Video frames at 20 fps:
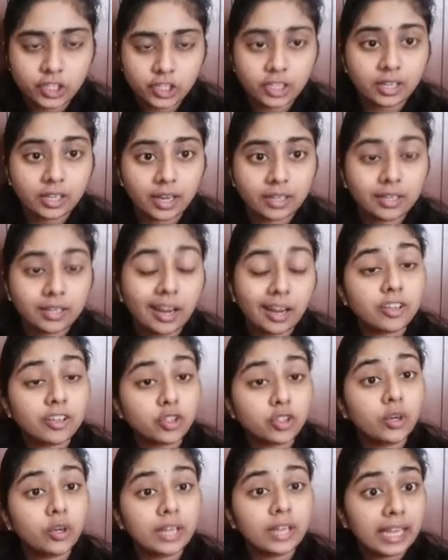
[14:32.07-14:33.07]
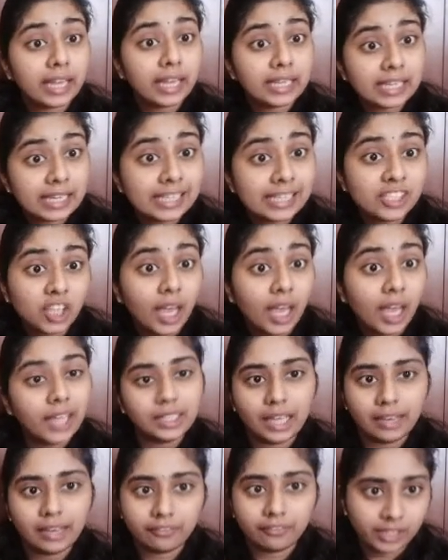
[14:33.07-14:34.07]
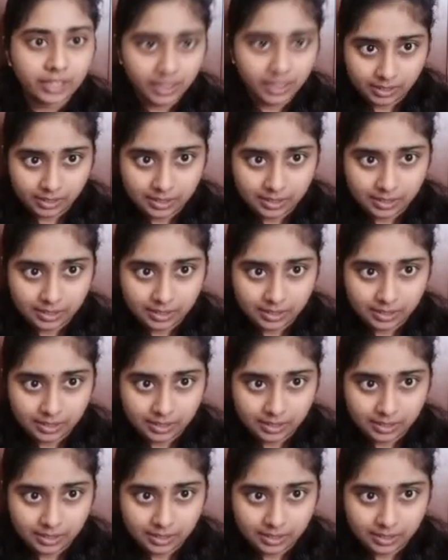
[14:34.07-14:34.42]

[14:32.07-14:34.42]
can control each and every risk.